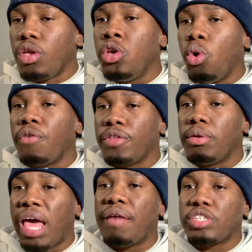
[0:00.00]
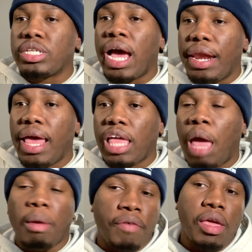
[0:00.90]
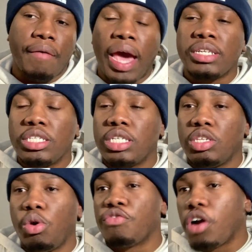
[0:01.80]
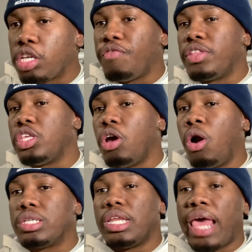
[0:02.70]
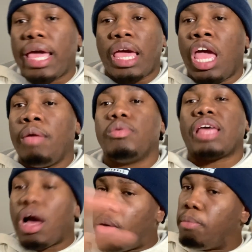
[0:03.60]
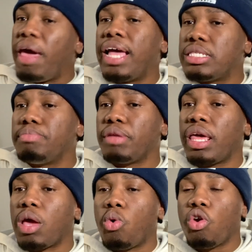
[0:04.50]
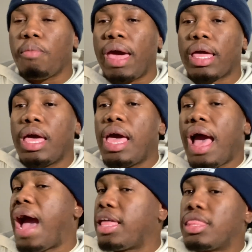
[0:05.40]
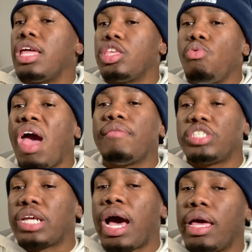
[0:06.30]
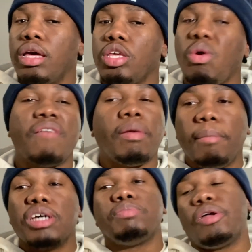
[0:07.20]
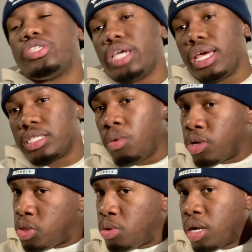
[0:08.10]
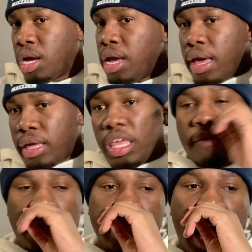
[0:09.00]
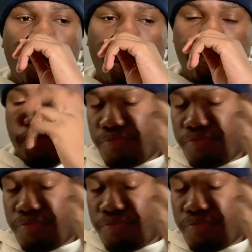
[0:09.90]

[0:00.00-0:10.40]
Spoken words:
in order for them to have a shot in that game. If Ashton Jeanty runs for 150 yards in that game with how Madsen played at quarterback, I think you have a shot. You have a much better chance than what you were given in that one.